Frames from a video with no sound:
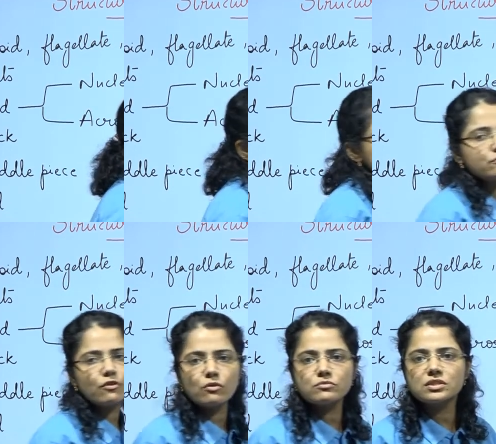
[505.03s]
which
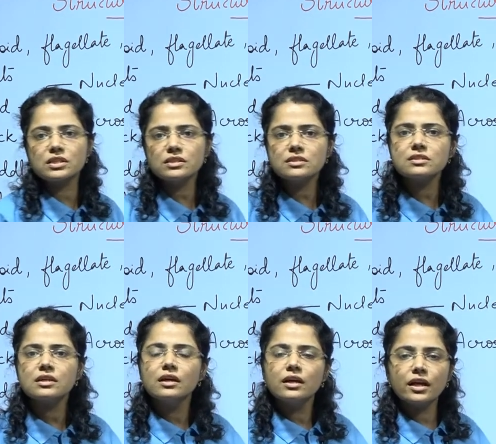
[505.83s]
forms this
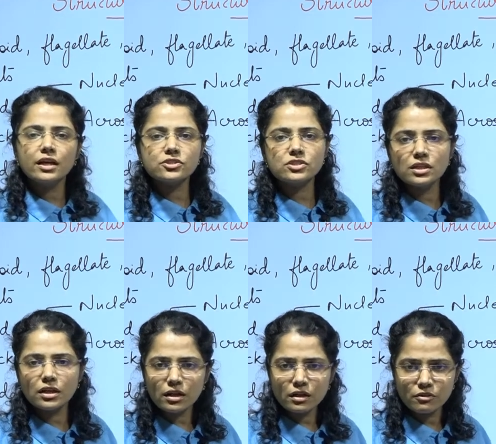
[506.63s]

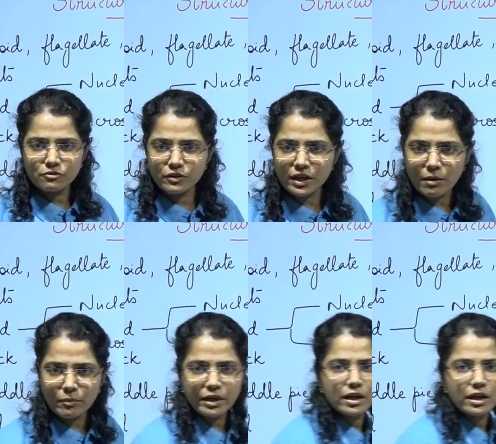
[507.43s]
axial filament,